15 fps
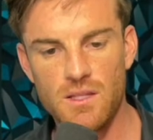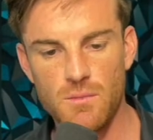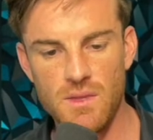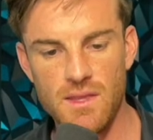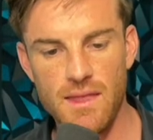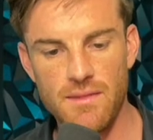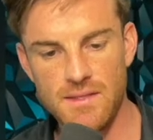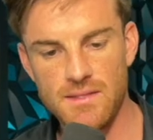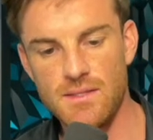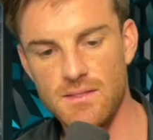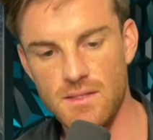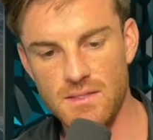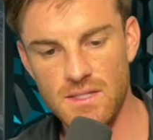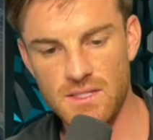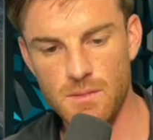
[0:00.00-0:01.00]
to me that this is the
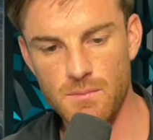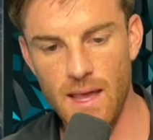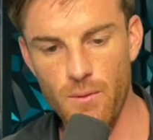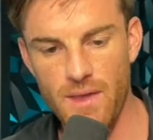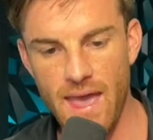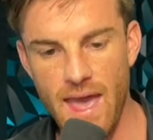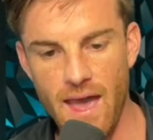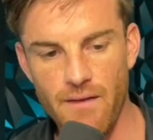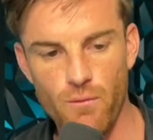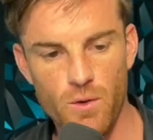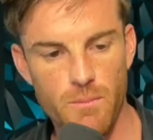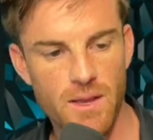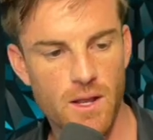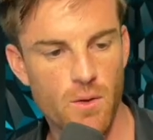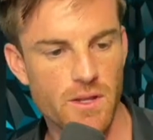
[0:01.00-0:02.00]
system that we have where
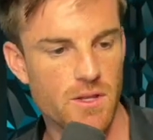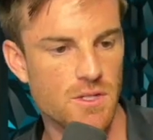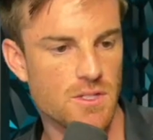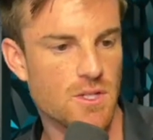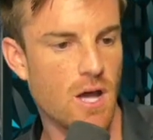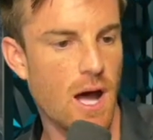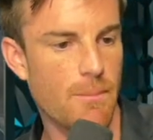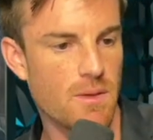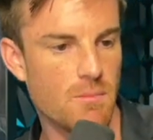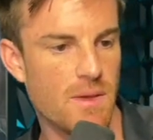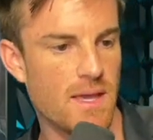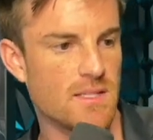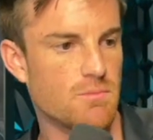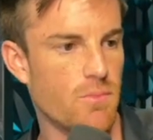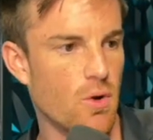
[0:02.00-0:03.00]
Bitcoin you just copy
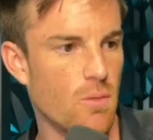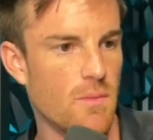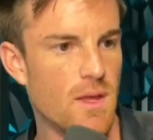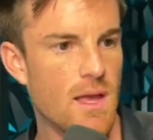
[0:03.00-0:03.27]
paste boom.